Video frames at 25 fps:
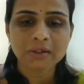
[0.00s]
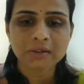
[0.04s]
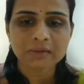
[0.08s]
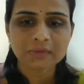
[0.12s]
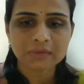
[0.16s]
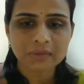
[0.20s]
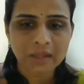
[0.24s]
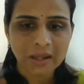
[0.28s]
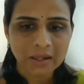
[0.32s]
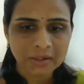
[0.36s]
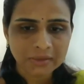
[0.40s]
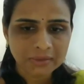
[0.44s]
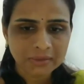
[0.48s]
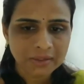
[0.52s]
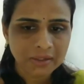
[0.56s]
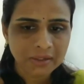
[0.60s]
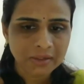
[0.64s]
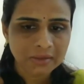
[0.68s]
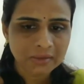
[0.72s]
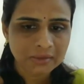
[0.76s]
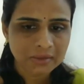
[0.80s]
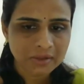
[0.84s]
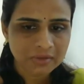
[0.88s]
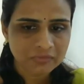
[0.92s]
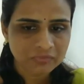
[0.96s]
that
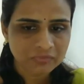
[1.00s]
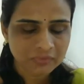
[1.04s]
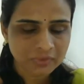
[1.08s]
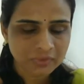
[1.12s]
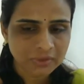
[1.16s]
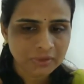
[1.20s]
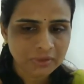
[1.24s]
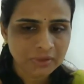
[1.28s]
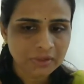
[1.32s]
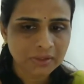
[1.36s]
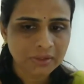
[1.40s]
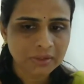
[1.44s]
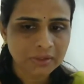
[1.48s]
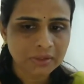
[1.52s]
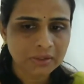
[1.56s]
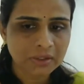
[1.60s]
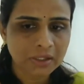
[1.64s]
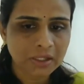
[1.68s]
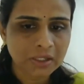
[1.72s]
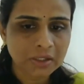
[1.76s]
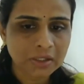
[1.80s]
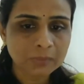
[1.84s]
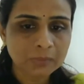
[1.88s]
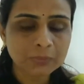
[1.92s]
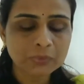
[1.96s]
can definitely
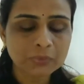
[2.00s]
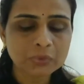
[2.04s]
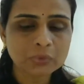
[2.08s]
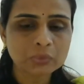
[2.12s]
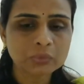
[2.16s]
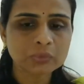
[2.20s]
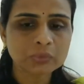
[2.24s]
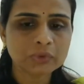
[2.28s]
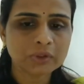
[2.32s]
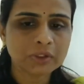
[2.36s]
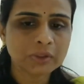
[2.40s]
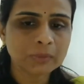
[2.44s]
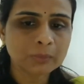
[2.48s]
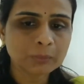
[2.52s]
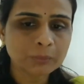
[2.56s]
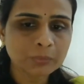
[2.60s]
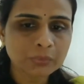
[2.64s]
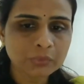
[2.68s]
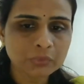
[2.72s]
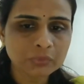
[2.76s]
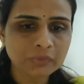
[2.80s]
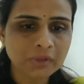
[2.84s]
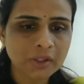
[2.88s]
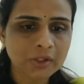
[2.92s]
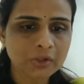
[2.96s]
help to
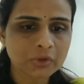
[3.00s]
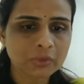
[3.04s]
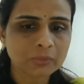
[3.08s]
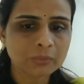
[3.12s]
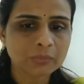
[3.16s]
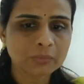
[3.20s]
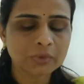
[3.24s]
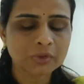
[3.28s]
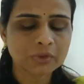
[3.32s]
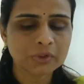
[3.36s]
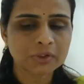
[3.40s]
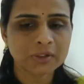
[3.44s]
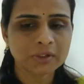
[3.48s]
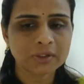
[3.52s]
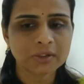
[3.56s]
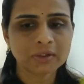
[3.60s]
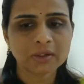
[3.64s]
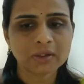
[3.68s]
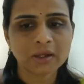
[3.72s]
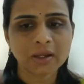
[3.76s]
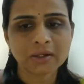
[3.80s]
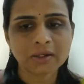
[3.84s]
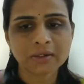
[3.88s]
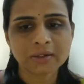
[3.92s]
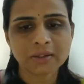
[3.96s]
improve their
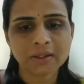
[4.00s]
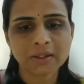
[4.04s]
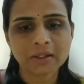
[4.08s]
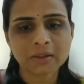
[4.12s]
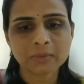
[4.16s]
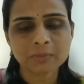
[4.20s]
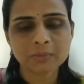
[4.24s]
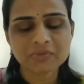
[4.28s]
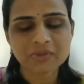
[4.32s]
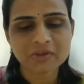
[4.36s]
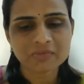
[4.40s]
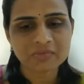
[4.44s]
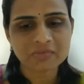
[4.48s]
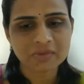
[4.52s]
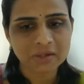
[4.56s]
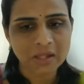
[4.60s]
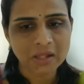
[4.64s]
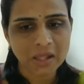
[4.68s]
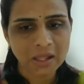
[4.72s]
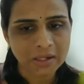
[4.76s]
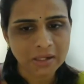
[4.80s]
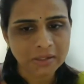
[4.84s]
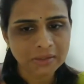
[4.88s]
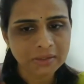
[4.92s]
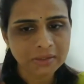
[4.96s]
immunity and helps as an
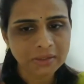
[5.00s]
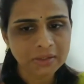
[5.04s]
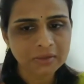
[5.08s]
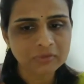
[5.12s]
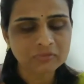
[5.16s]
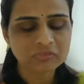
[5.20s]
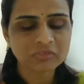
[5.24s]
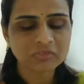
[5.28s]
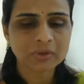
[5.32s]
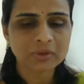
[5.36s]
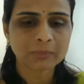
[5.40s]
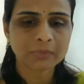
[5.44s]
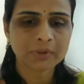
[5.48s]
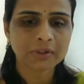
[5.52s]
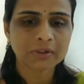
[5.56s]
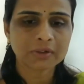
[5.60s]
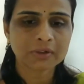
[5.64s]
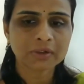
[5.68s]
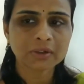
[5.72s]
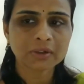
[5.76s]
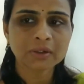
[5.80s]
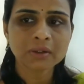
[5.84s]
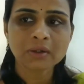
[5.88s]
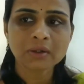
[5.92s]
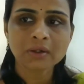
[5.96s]

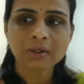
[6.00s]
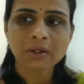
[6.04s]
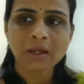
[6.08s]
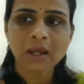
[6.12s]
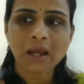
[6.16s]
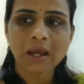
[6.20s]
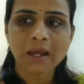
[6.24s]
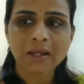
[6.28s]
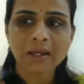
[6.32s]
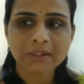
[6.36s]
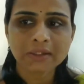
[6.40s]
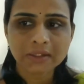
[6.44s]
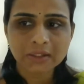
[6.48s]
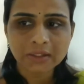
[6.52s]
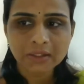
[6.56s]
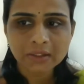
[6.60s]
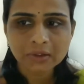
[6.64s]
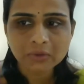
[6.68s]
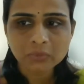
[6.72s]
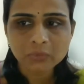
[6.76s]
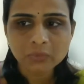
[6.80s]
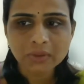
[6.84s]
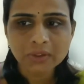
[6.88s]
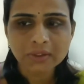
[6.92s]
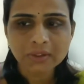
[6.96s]
anti-inflammatory, and
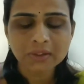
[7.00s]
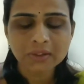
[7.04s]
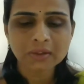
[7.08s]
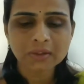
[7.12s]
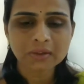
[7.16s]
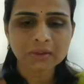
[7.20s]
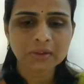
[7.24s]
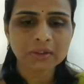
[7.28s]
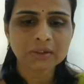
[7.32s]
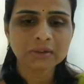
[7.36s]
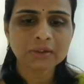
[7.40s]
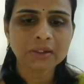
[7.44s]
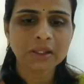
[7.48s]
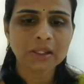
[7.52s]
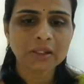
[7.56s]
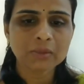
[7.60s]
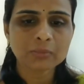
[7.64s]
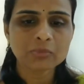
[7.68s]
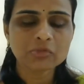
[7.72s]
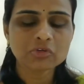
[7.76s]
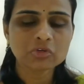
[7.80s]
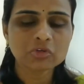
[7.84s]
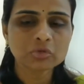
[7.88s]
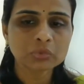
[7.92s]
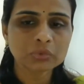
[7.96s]
equally it
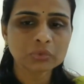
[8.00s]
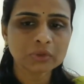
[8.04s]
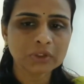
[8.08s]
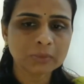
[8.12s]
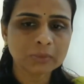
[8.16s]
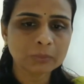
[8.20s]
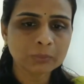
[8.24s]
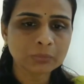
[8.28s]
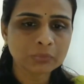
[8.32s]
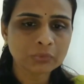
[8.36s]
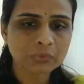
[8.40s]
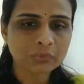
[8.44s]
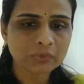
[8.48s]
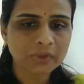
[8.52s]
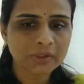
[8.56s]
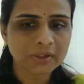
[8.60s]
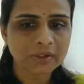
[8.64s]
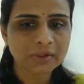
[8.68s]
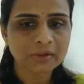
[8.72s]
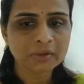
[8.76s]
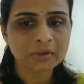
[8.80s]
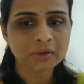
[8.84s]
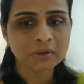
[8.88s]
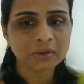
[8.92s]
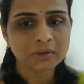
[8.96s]
helps to improve
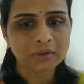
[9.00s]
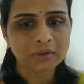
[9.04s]
their